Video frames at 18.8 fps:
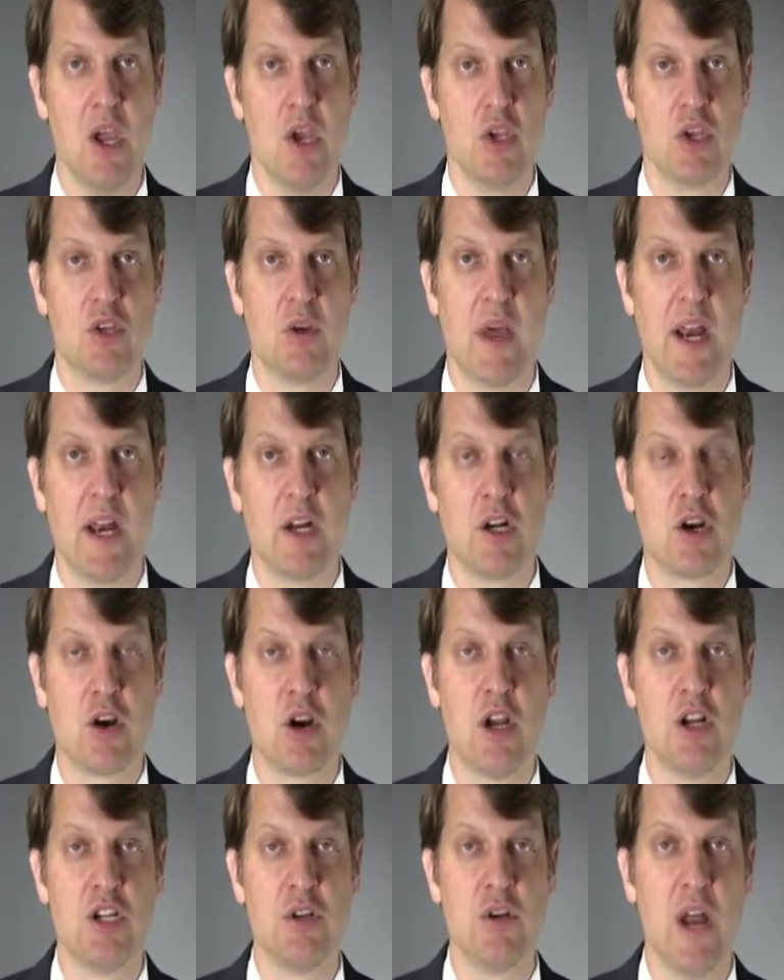So I'd
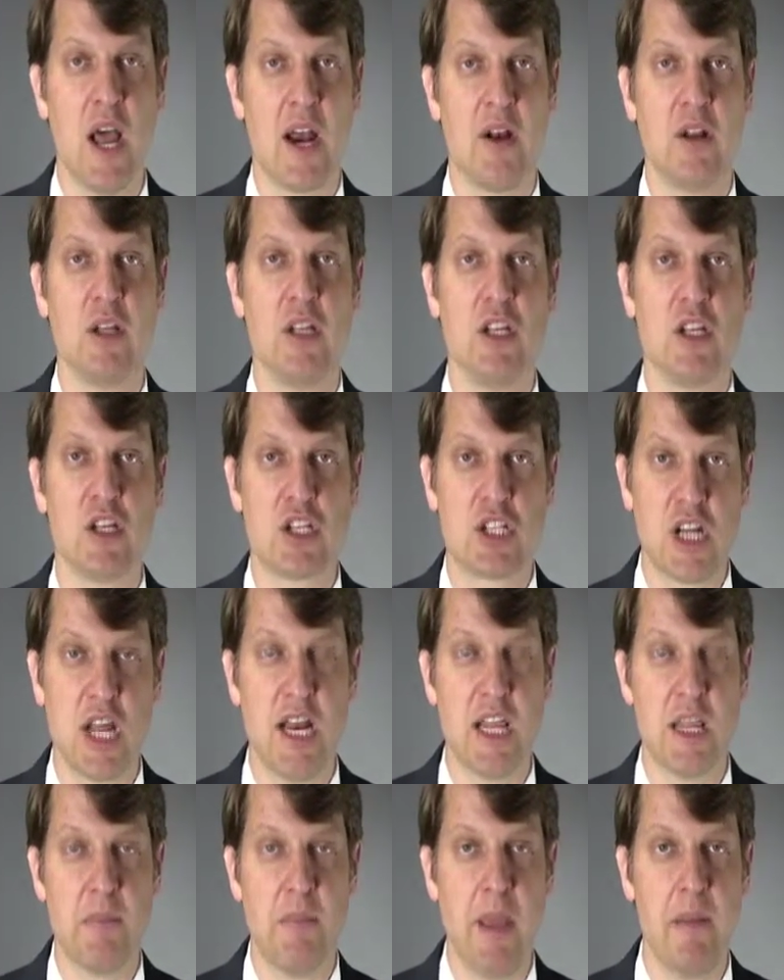encourage you not only to study
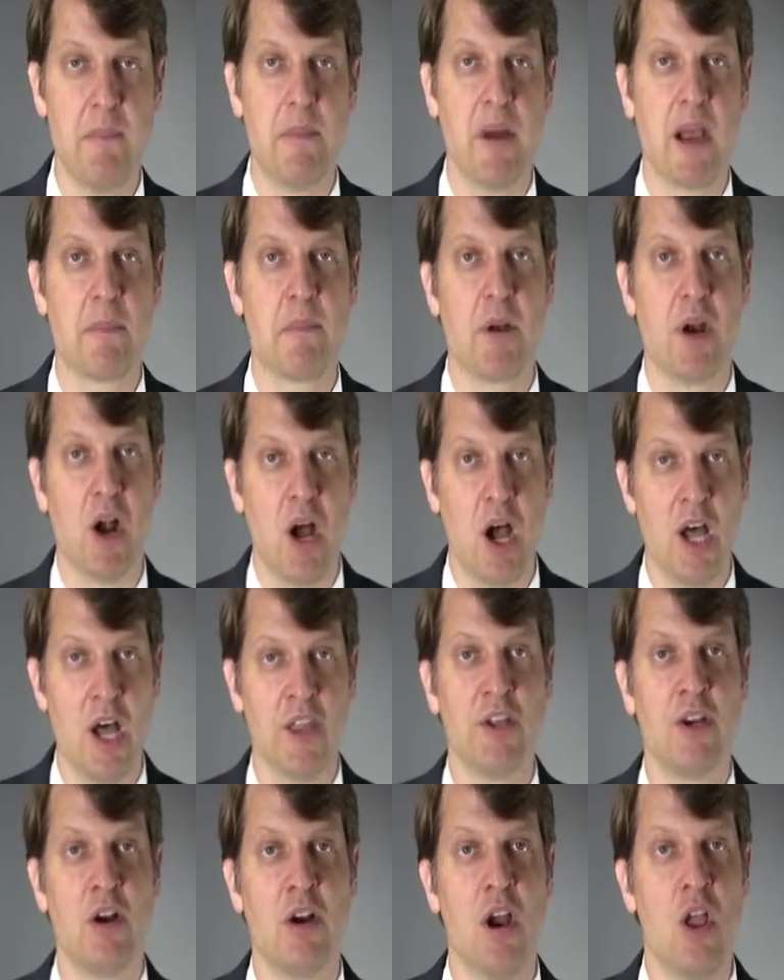the PMBOK, but
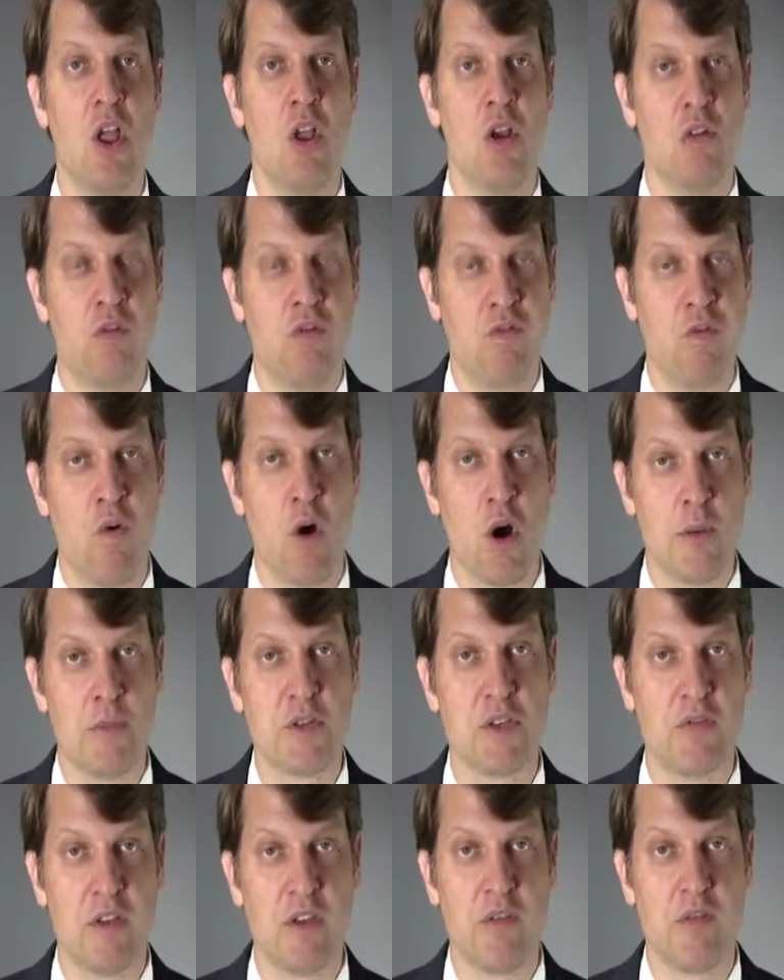other forms
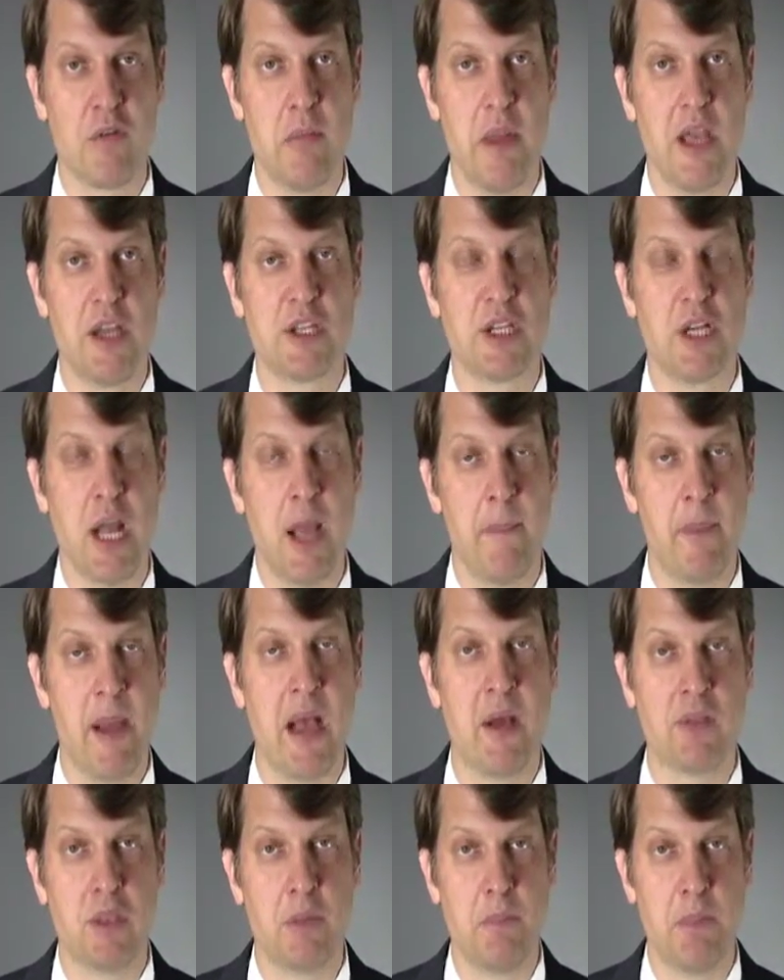of information
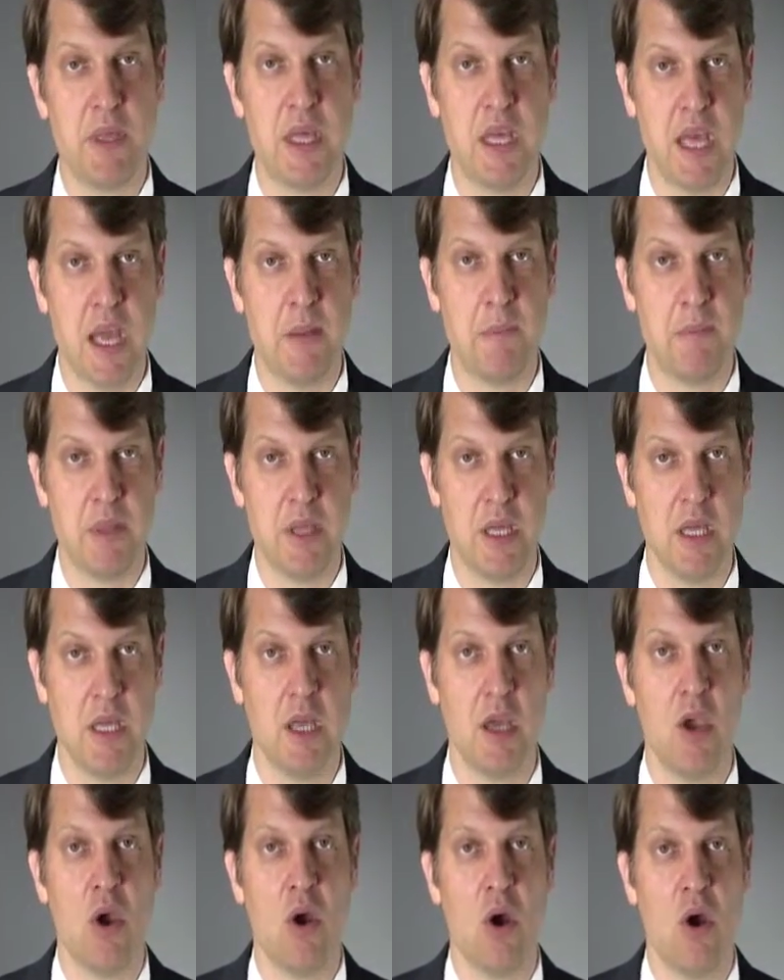about the PMP
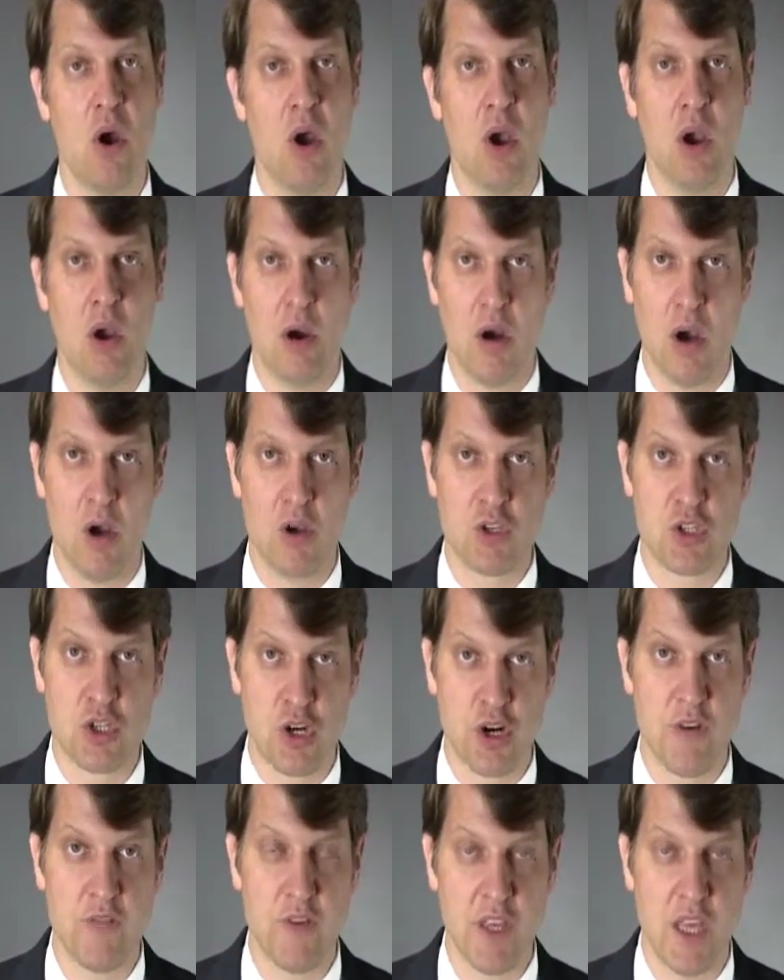
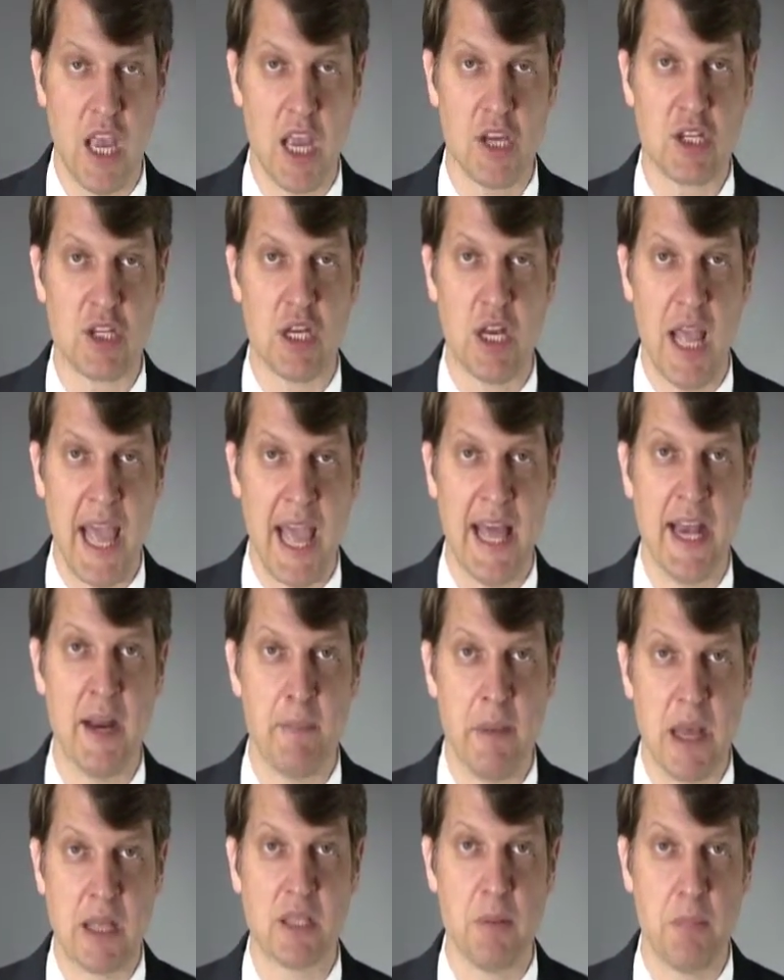certification and
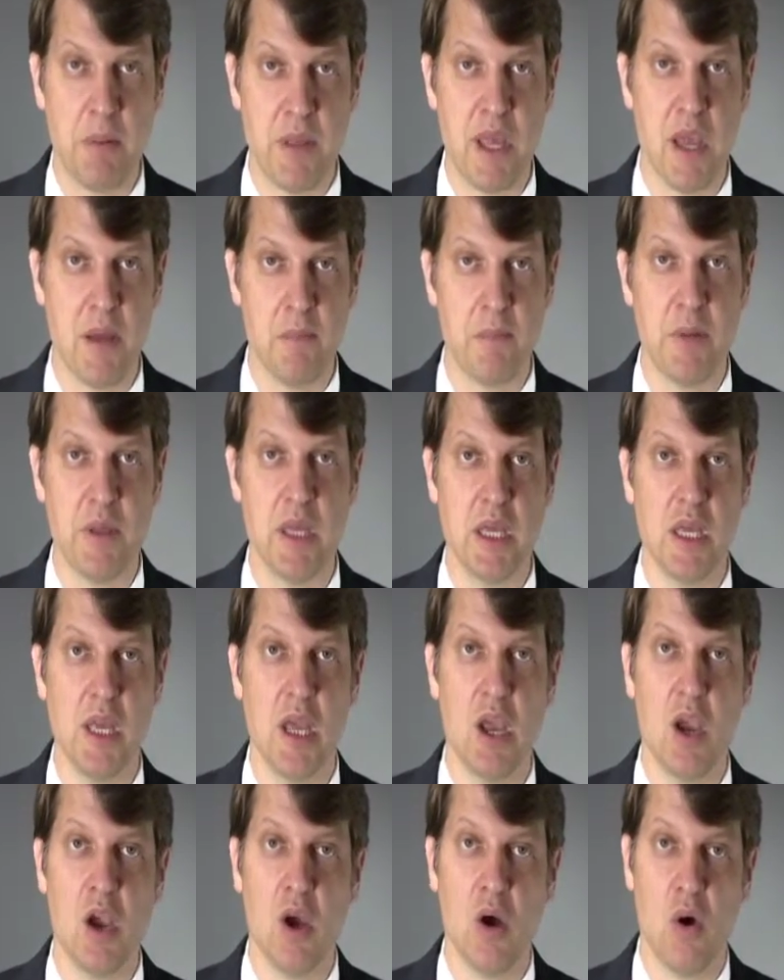about the PMP
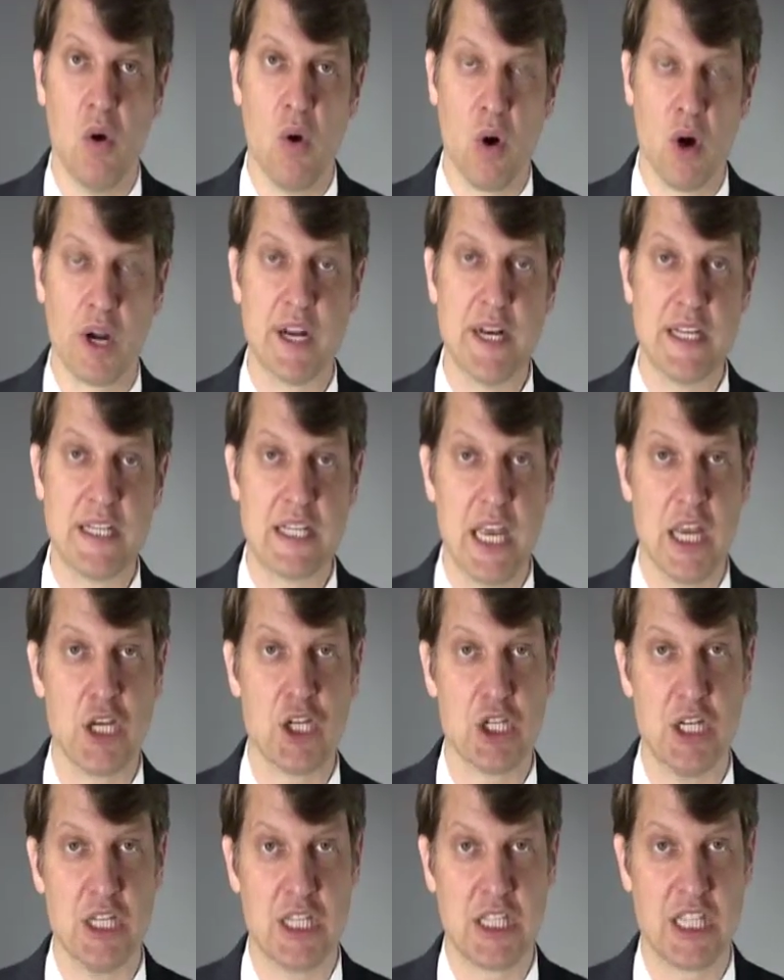
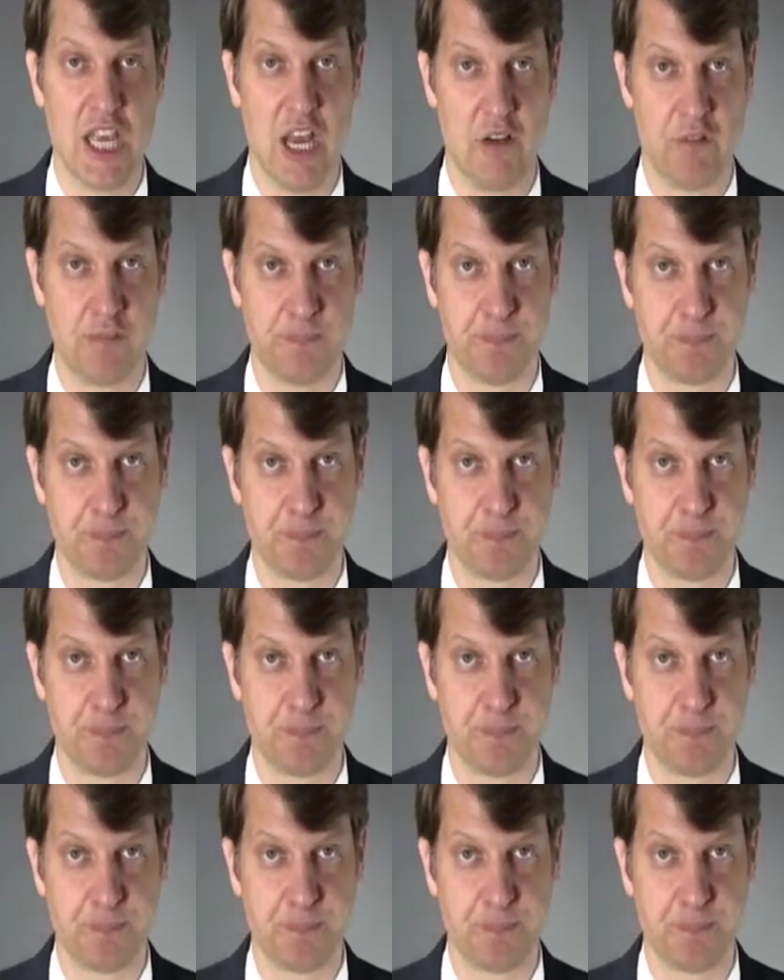organization itself.